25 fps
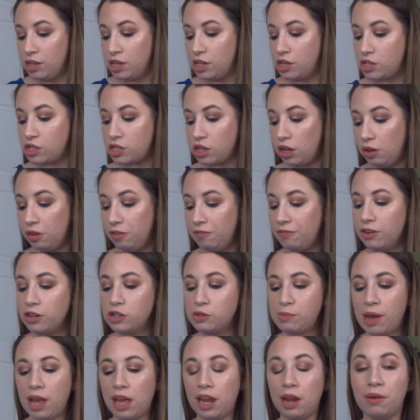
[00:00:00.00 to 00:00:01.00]
So the
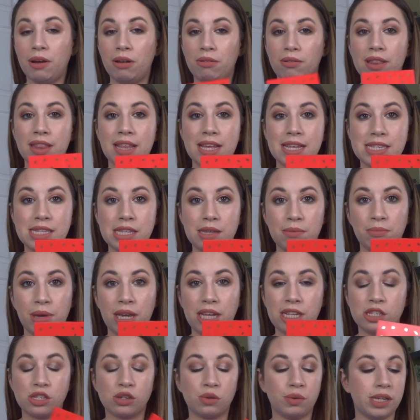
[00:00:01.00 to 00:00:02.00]
first palette I went with is the
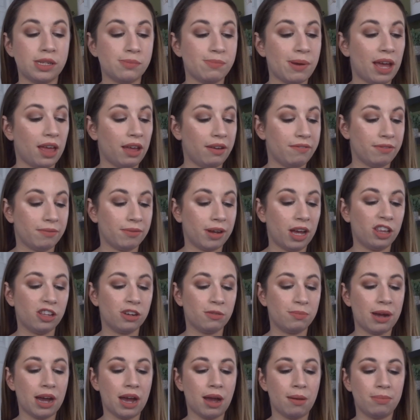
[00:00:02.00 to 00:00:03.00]
Main Squeeze palette from
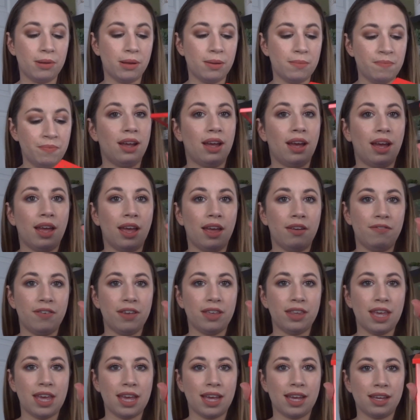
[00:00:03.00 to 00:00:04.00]
ColourPop. I feel
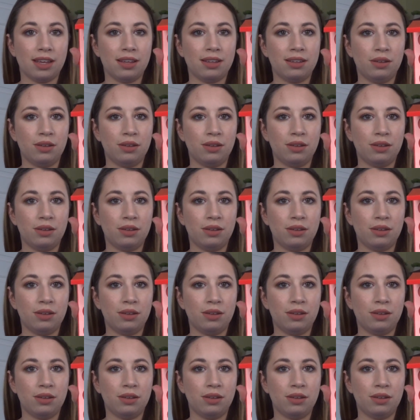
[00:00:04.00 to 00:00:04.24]
like